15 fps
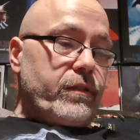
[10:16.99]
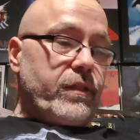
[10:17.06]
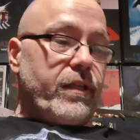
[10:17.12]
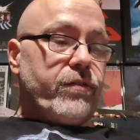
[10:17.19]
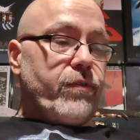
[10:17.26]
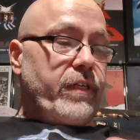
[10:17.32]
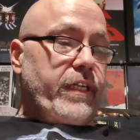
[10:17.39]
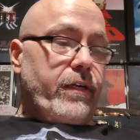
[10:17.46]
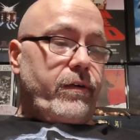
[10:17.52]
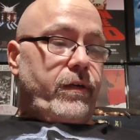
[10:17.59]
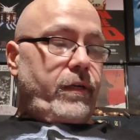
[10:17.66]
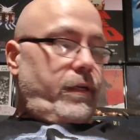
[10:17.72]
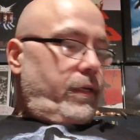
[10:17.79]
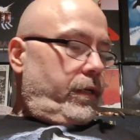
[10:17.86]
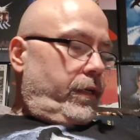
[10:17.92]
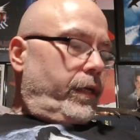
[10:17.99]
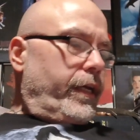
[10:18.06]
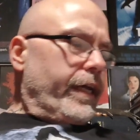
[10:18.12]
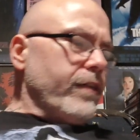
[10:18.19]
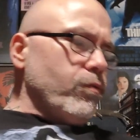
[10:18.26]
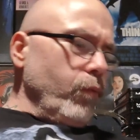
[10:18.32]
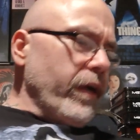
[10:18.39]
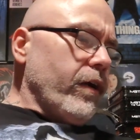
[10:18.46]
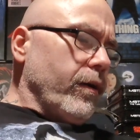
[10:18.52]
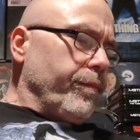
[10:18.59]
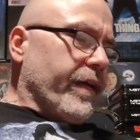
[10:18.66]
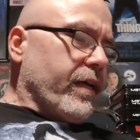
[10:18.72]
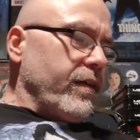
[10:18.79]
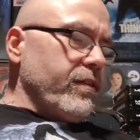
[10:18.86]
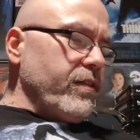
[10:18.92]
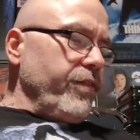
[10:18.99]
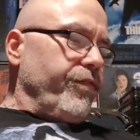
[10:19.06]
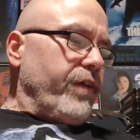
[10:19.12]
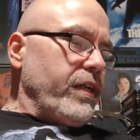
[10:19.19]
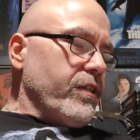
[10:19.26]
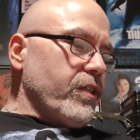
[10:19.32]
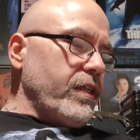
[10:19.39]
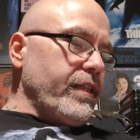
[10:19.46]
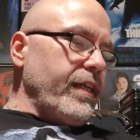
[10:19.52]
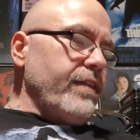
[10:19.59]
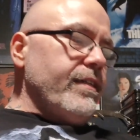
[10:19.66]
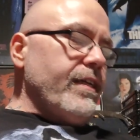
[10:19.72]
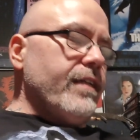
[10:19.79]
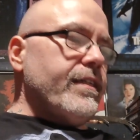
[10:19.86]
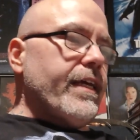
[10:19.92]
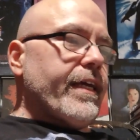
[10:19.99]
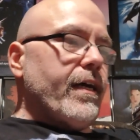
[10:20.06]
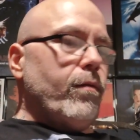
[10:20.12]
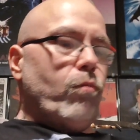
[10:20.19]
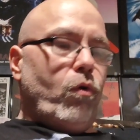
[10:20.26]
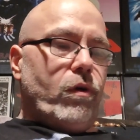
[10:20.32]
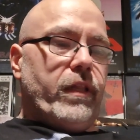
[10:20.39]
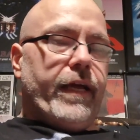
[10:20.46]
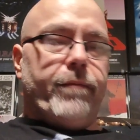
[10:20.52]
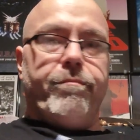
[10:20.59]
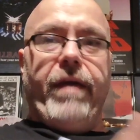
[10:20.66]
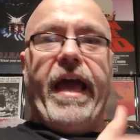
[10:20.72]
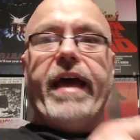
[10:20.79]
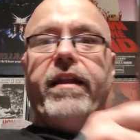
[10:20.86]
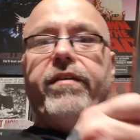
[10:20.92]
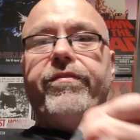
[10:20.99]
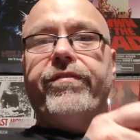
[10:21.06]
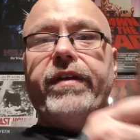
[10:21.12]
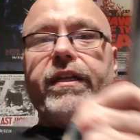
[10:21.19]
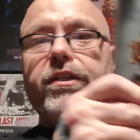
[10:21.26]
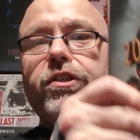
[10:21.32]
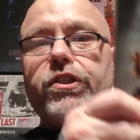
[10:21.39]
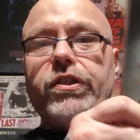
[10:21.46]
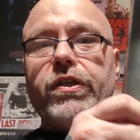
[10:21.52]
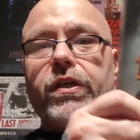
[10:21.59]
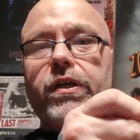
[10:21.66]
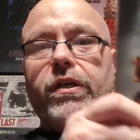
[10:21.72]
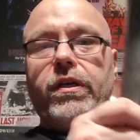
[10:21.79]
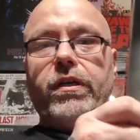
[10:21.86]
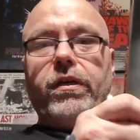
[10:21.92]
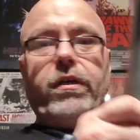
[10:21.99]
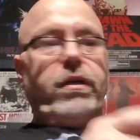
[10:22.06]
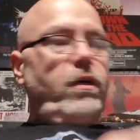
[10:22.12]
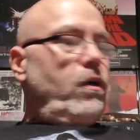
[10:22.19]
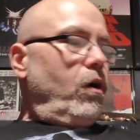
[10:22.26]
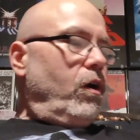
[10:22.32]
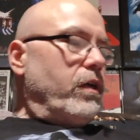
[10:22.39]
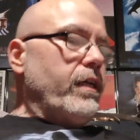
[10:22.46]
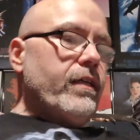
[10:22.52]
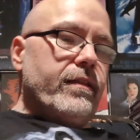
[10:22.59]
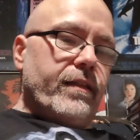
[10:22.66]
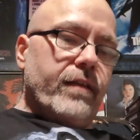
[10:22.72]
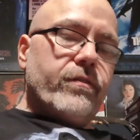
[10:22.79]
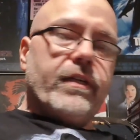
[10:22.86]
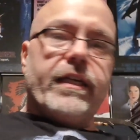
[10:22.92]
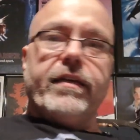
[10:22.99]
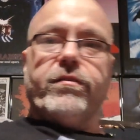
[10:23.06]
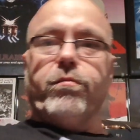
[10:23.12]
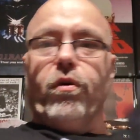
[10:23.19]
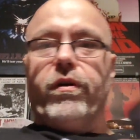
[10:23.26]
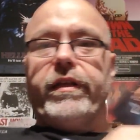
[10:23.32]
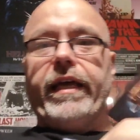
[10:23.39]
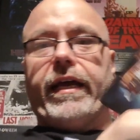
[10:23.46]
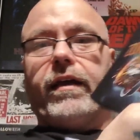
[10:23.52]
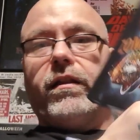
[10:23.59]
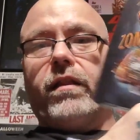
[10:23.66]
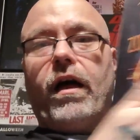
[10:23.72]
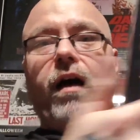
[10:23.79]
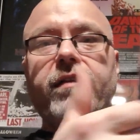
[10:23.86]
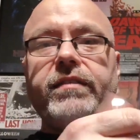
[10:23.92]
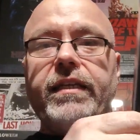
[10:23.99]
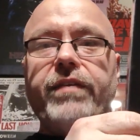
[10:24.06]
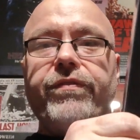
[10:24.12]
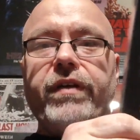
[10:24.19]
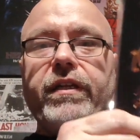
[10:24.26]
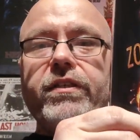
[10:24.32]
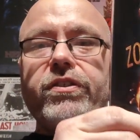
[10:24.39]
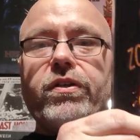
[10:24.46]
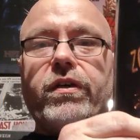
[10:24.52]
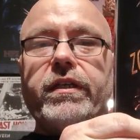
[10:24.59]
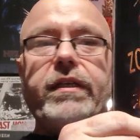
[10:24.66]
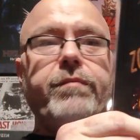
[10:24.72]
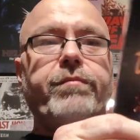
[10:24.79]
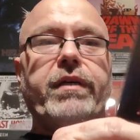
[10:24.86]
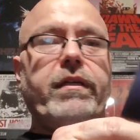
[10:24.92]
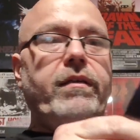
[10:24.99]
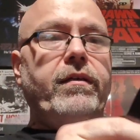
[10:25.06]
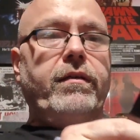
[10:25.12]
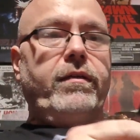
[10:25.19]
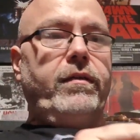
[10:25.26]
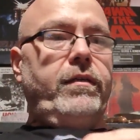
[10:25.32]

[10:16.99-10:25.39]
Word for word: And this one here, it's weird because the finish, this has that kind of more like matted finish on it, and this one has more of that glossy finish on it, but